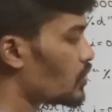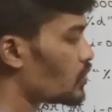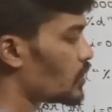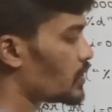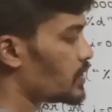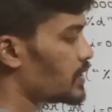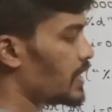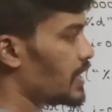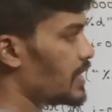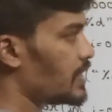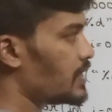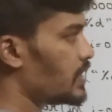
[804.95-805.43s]

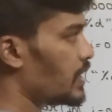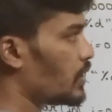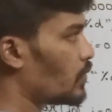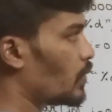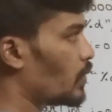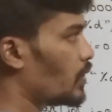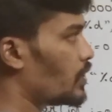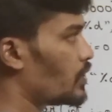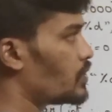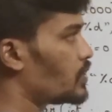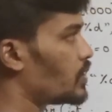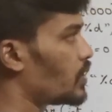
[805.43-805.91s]
So c is
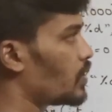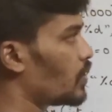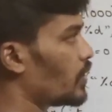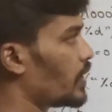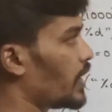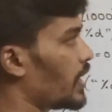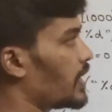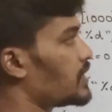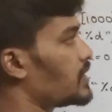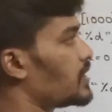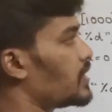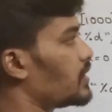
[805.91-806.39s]
equal to
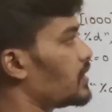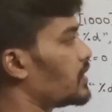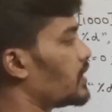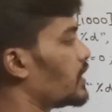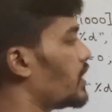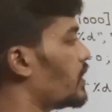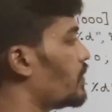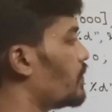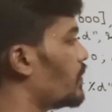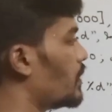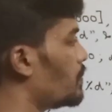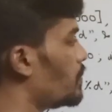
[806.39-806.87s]
0. Next
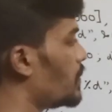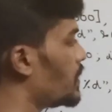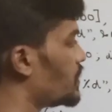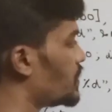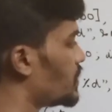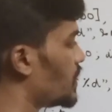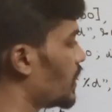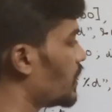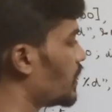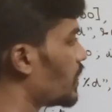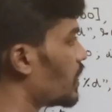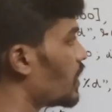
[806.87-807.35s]
3 will
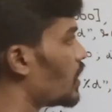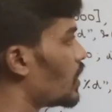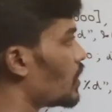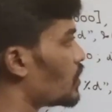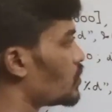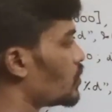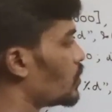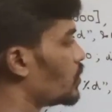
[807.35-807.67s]
be checked.